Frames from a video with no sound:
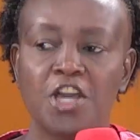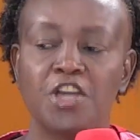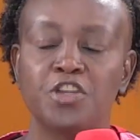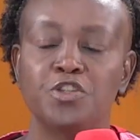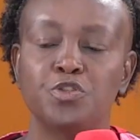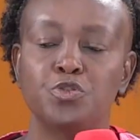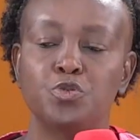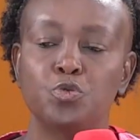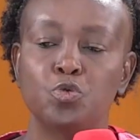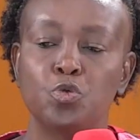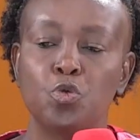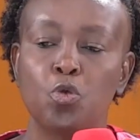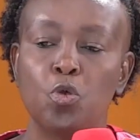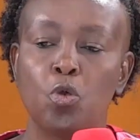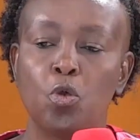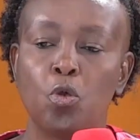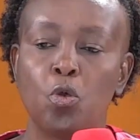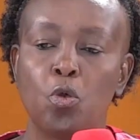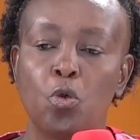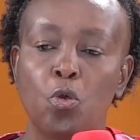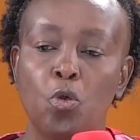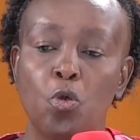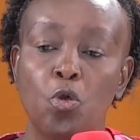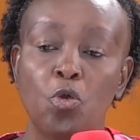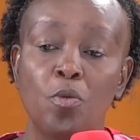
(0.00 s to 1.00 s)
to go
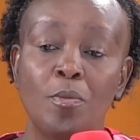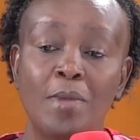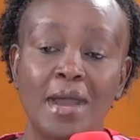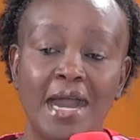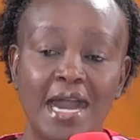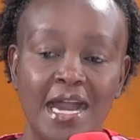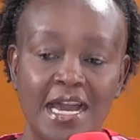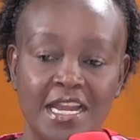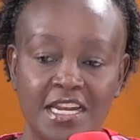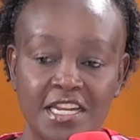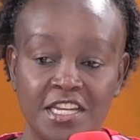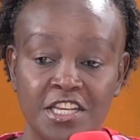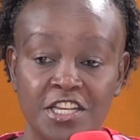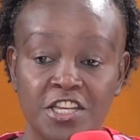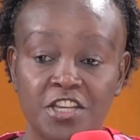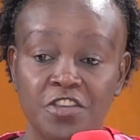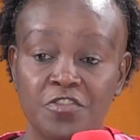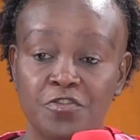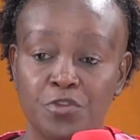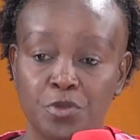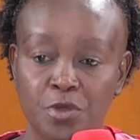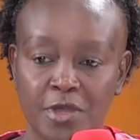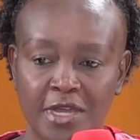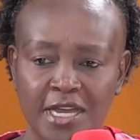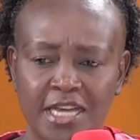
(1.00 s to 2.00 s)
home early if
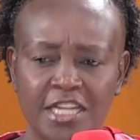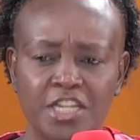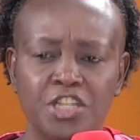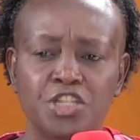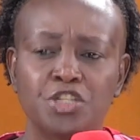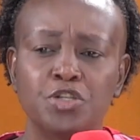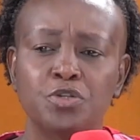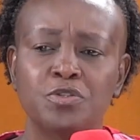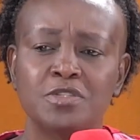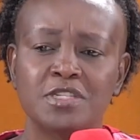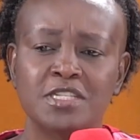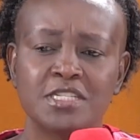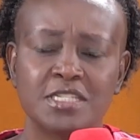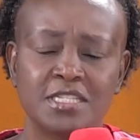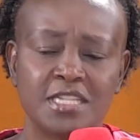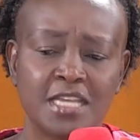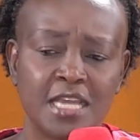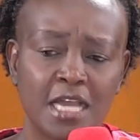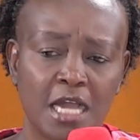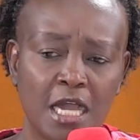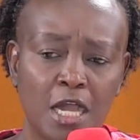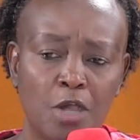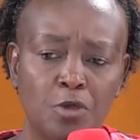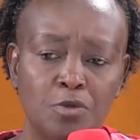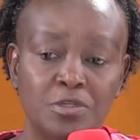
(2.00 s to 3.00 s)
you can. Don't stay
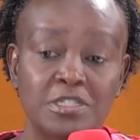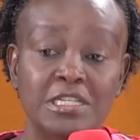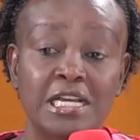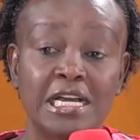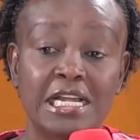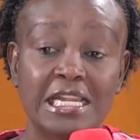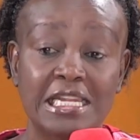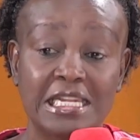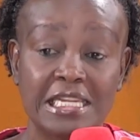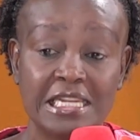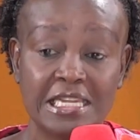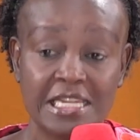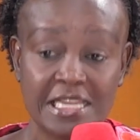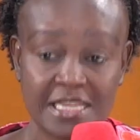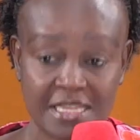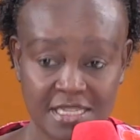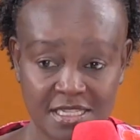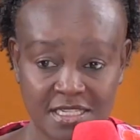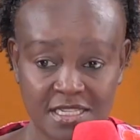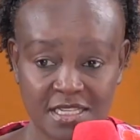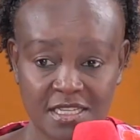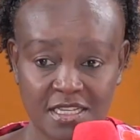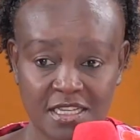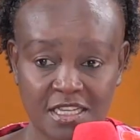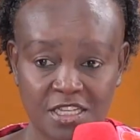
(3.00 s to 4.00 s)
out
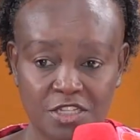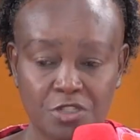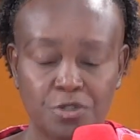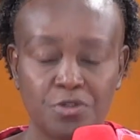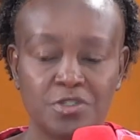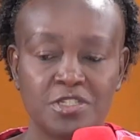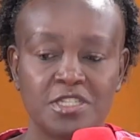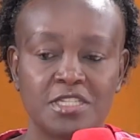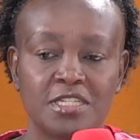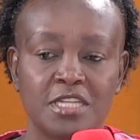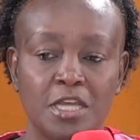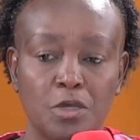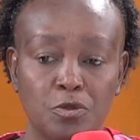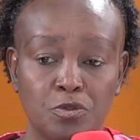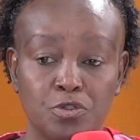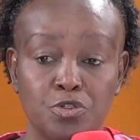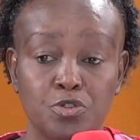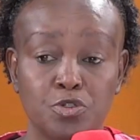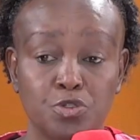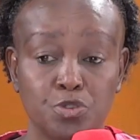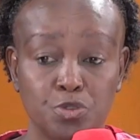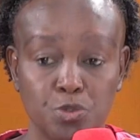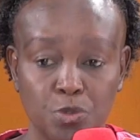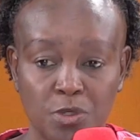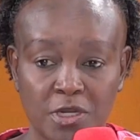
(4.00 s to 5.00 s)
late. Mm. Don't stay out
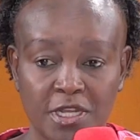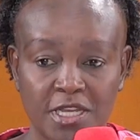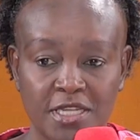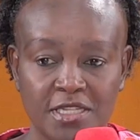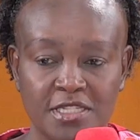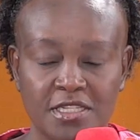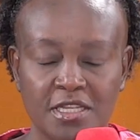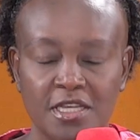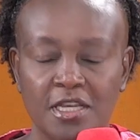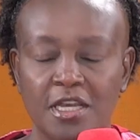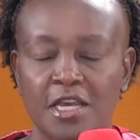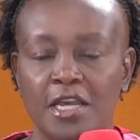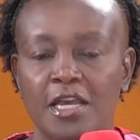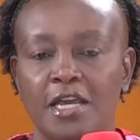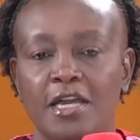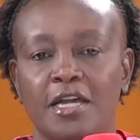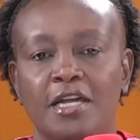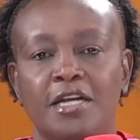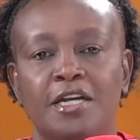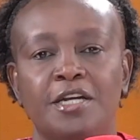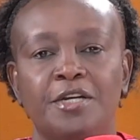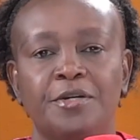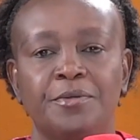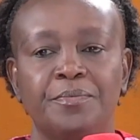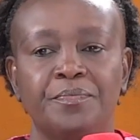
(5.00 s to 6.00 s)
too late,
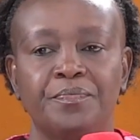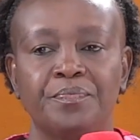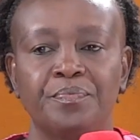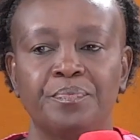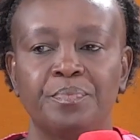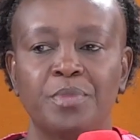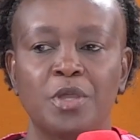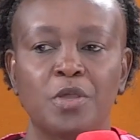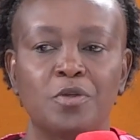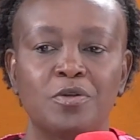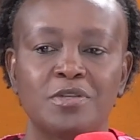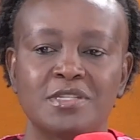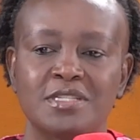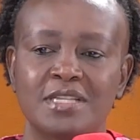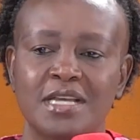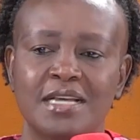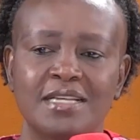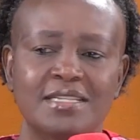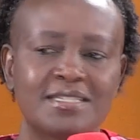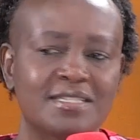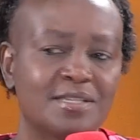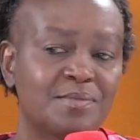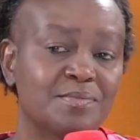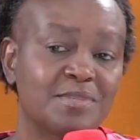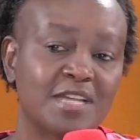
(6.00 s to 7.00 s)
um, because
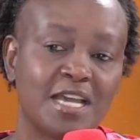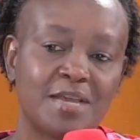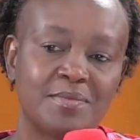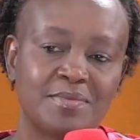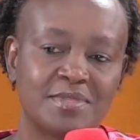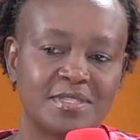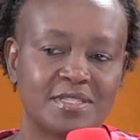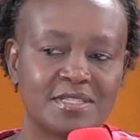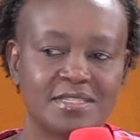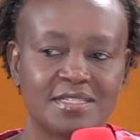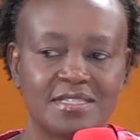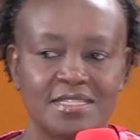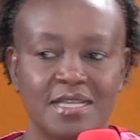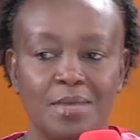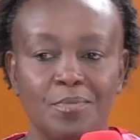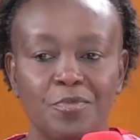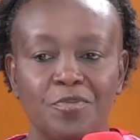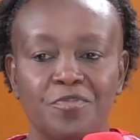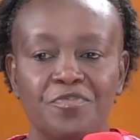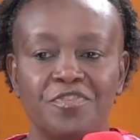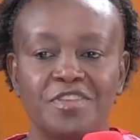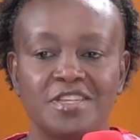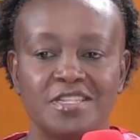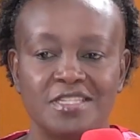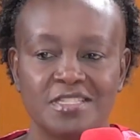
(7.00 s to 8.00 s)
sometimes some of
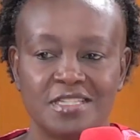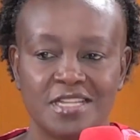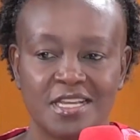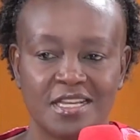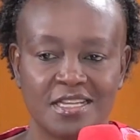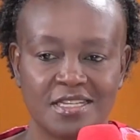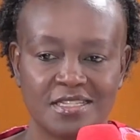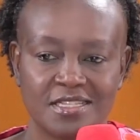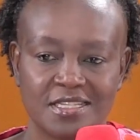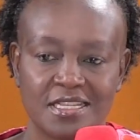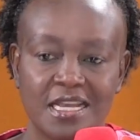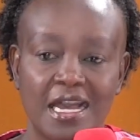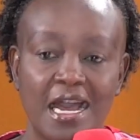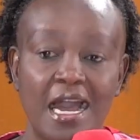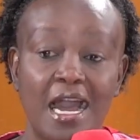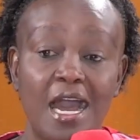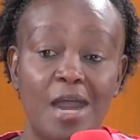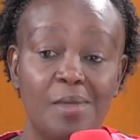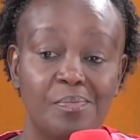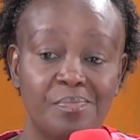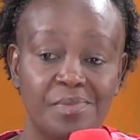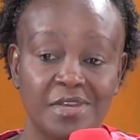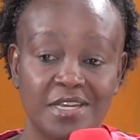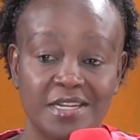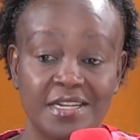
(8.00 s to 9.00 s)
these things
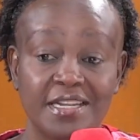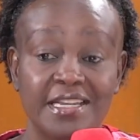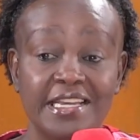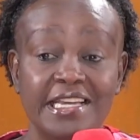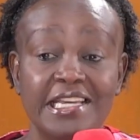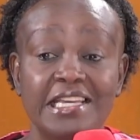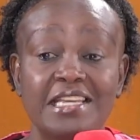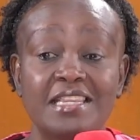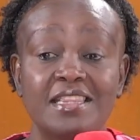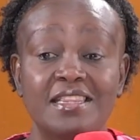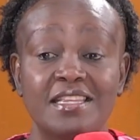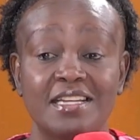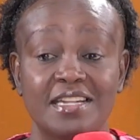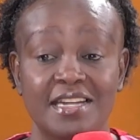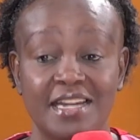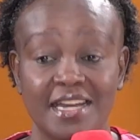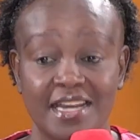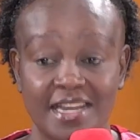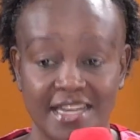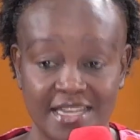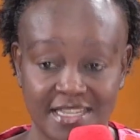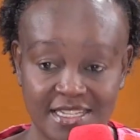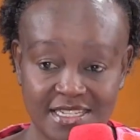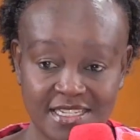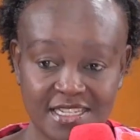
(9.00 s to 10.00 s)
happen in the
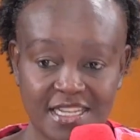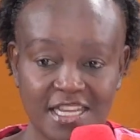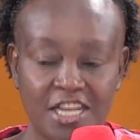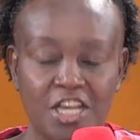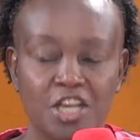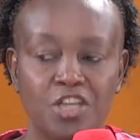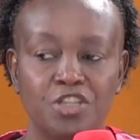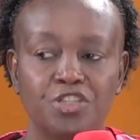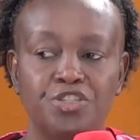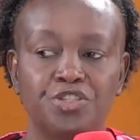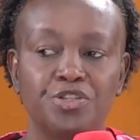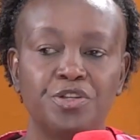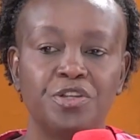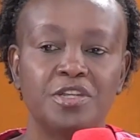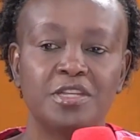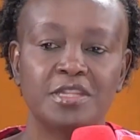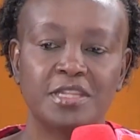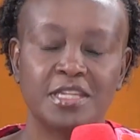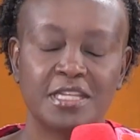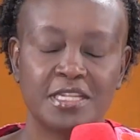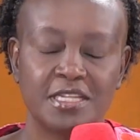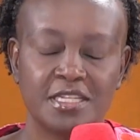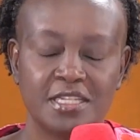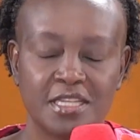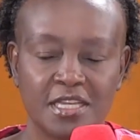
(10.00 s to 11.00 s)
night. During the
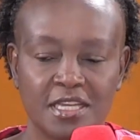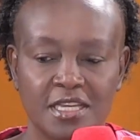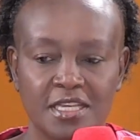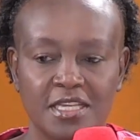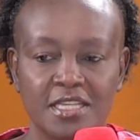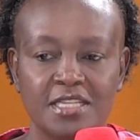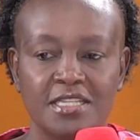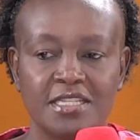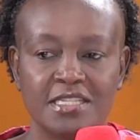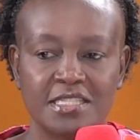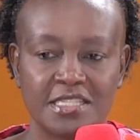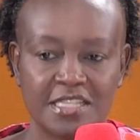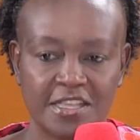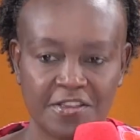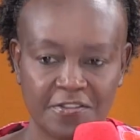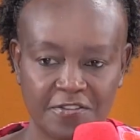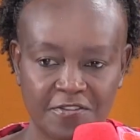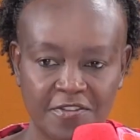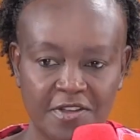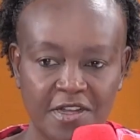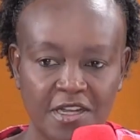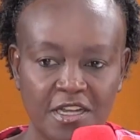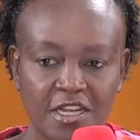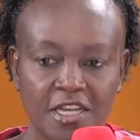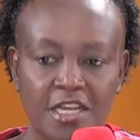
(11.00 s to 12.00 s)
day, it's
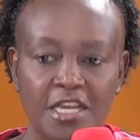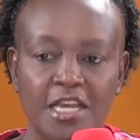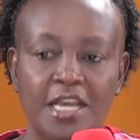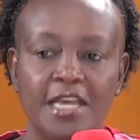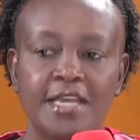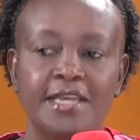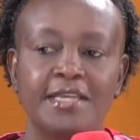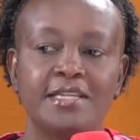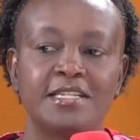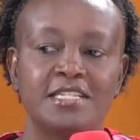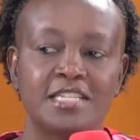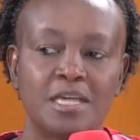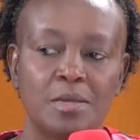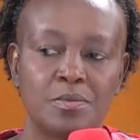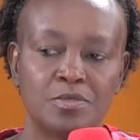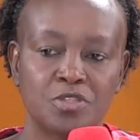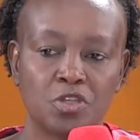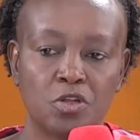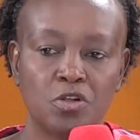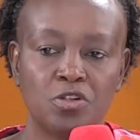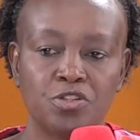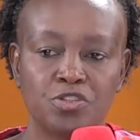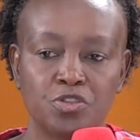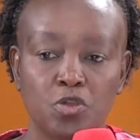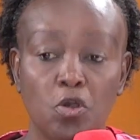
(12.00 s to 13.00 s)
safer in terms
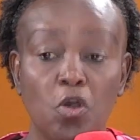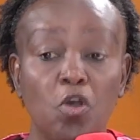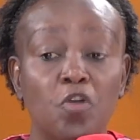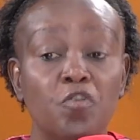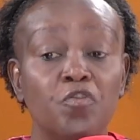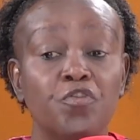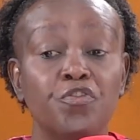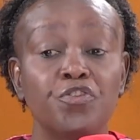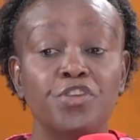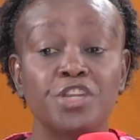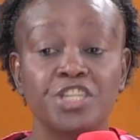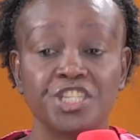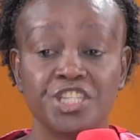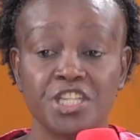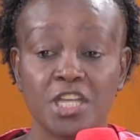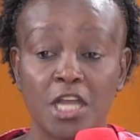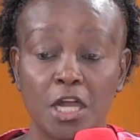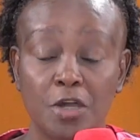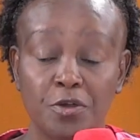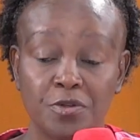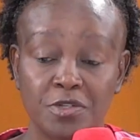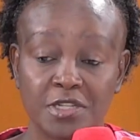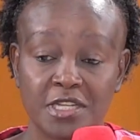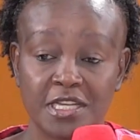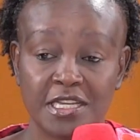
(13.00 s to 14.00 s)
also of reaching
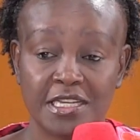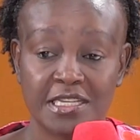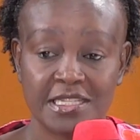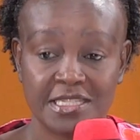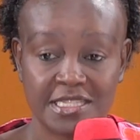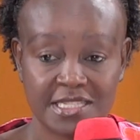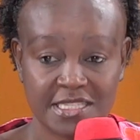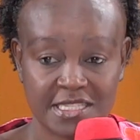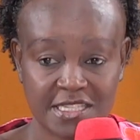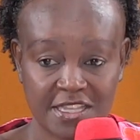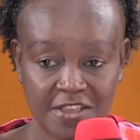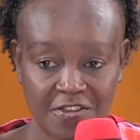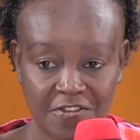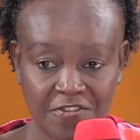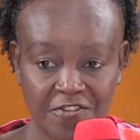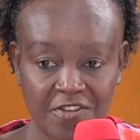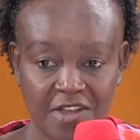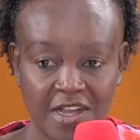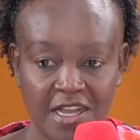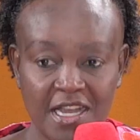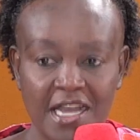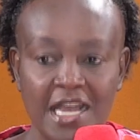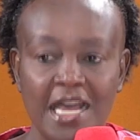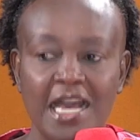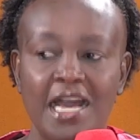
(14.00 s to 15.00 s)
out. It's safer,
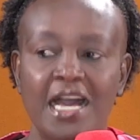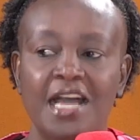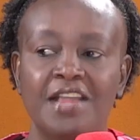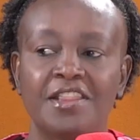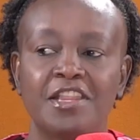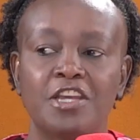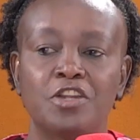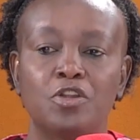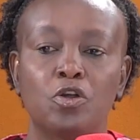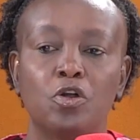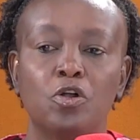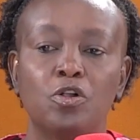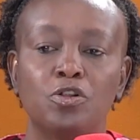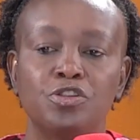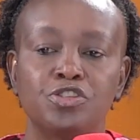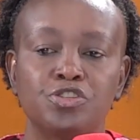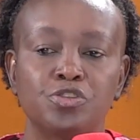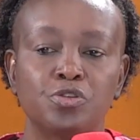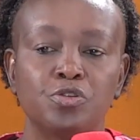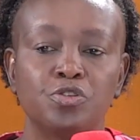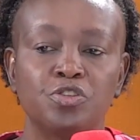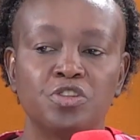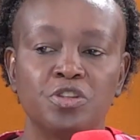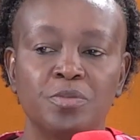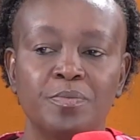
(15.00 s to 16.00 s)
and then also
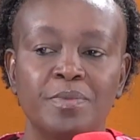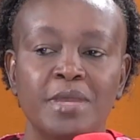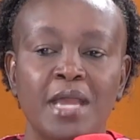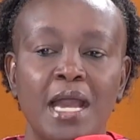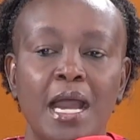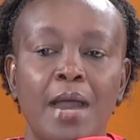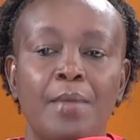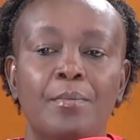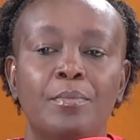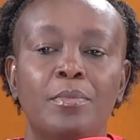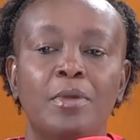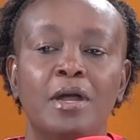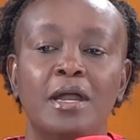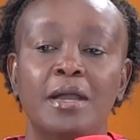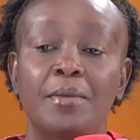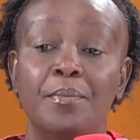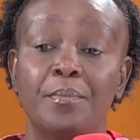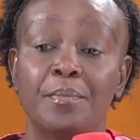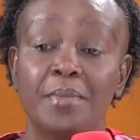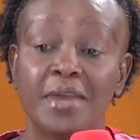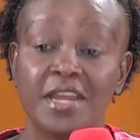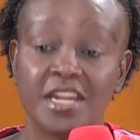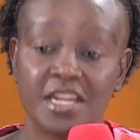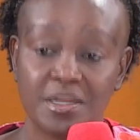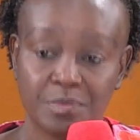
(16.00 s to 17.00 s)
you'll be among
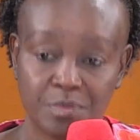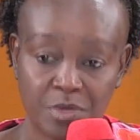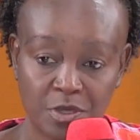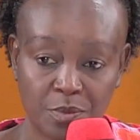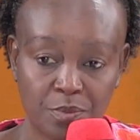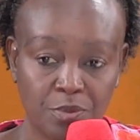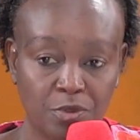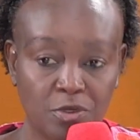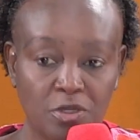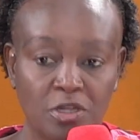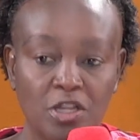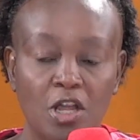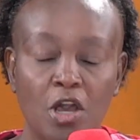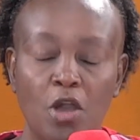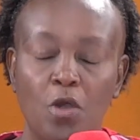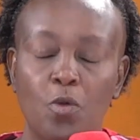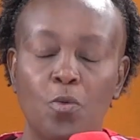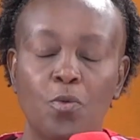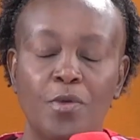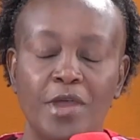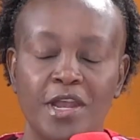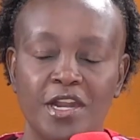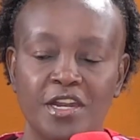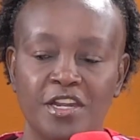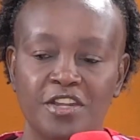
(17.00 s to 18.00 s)
many people
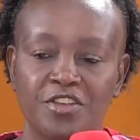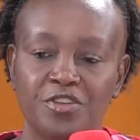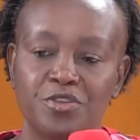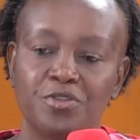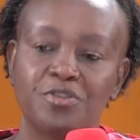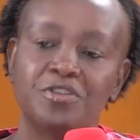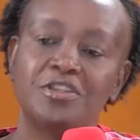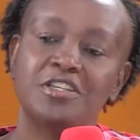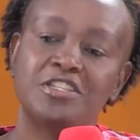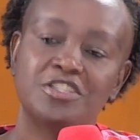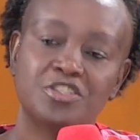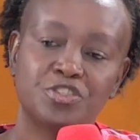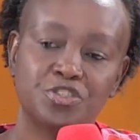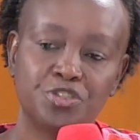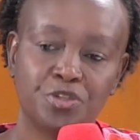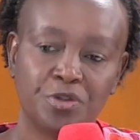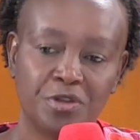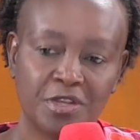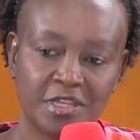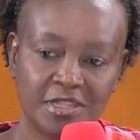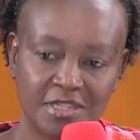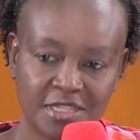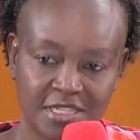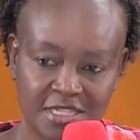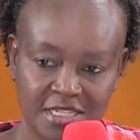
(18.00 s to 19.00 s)
when you it's
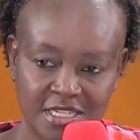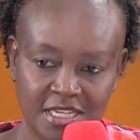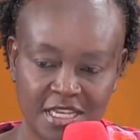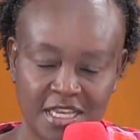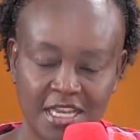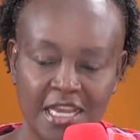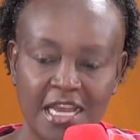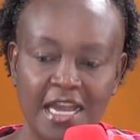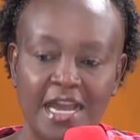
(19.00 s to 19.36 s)
during the day.